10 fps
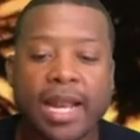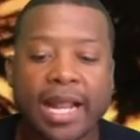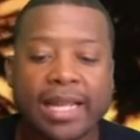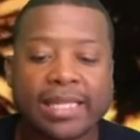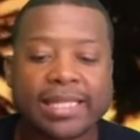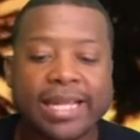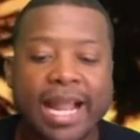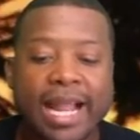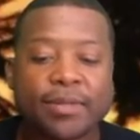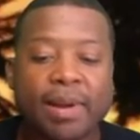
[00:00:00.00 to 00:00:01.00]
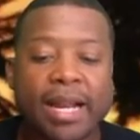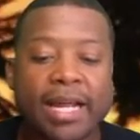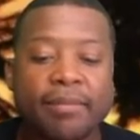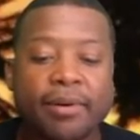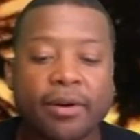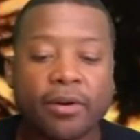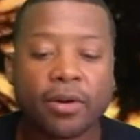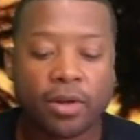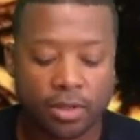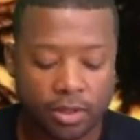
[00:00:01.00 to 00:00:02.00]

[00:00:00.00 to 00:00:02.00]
Now, this thing has my number.